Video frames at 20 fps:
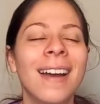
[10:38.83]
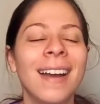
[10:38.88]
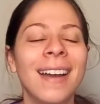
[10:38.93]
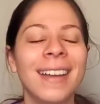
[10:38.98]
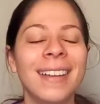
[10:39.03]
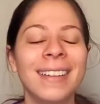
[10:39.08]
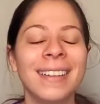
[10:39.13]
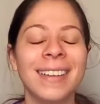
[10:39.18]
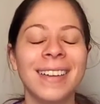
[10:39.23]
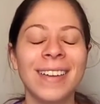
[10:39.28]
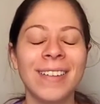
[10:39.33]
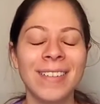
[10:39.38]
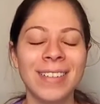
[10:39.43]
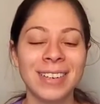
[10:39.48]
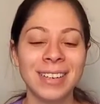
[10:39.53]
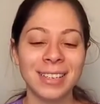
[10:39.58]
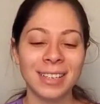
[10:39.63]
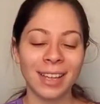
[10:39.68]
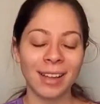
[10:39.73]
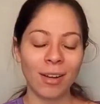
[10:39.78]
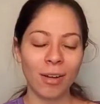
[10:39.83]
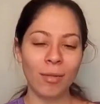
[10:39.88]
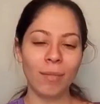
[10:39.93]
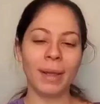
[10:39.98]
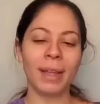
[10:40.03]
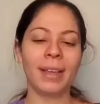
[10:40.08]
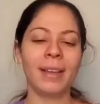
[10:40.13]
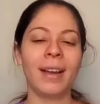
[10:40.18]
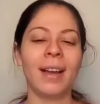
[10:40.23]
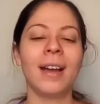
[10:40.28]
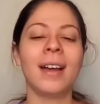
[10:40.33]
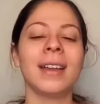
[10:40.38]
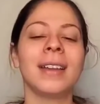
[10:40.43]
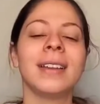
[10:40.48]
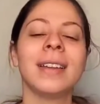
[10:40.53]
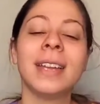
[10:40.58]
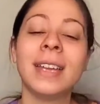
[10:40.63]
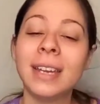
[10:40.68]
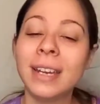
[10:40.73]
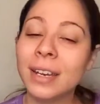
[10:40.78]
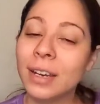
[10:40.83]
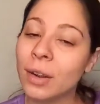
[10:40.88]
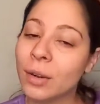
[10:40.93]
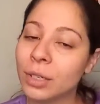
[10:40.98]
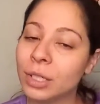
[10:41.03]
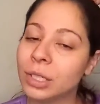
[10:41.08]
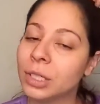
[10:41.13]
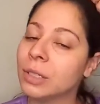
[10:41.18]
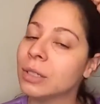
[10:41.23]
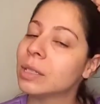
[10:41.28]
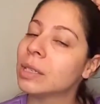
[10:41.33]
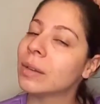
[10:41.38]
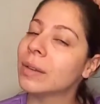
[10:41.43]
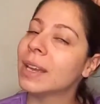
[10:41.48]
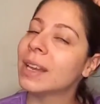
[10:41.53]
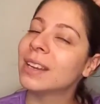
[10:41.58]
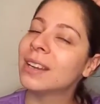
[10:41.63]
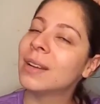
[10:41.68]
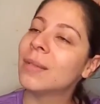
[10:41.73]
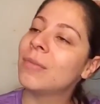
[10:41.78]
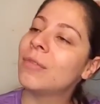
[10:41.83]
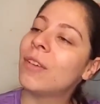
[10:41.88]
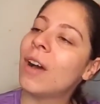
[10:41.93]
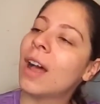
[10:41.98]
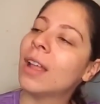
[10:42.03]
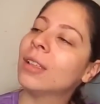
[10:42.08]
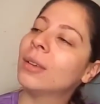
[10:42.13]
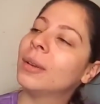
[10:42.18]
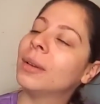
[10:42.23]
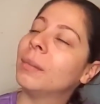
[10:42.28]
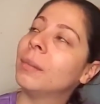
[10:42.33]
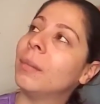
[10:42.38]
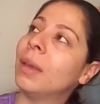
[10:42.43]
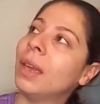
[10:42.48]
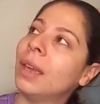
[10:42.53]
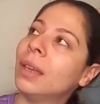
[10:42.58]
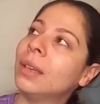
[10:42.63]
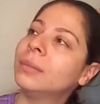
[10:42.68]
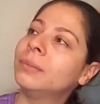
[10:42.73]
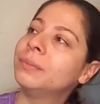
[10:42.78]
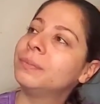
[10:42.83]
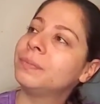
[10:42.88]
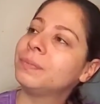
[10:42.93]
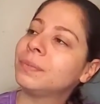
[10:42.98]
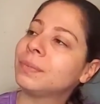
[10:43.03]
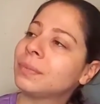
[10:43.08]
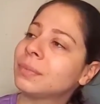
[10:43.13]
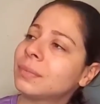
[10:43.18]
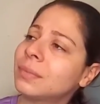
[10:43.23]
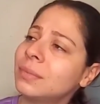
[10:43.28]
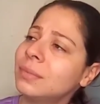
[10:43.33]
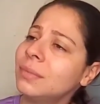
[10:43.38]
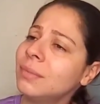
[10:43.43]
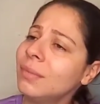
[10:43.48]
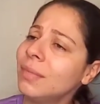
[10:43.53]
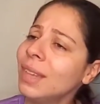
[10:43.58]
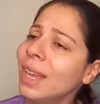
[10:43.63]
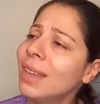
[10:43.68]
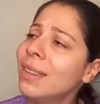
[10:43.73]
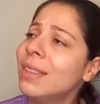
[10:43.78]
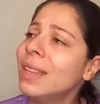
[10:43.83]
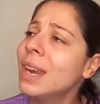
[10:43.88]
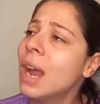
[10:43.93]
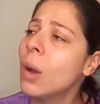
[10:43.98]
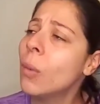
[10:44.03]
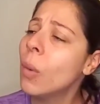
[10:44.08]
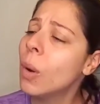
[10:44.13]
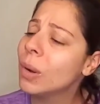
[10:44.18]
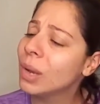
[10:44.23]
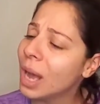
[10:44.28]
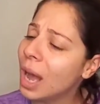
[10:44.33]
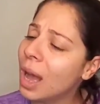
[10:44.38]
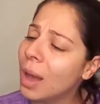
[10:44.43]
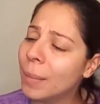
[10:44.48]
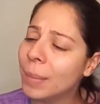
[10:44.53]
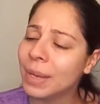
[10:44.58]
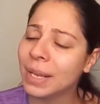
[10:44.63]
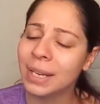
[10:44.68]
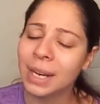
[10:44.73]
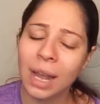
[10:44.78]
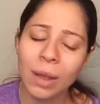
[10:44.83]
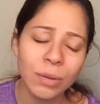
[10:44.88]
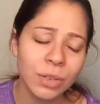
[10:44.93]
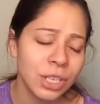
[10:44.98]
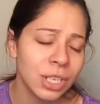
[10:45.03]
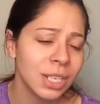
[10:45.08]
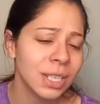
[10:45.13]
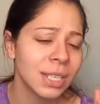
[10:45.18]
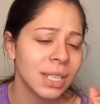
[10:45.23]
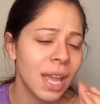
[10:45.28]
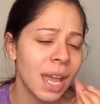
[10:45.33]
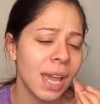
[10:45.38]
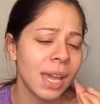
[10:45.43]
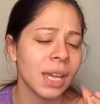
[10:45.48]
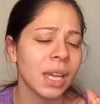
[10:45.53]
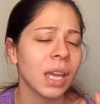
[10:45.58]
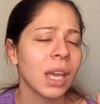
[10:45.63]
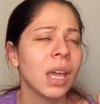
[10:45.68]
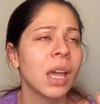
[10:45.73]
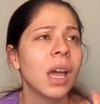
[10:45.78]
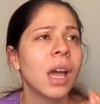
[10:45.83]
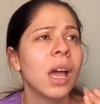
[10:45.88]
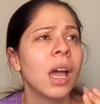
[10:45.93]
and he was just like, oh my God. And he didn't know what to do. So he ended up following me. And then I woke up and I was just like,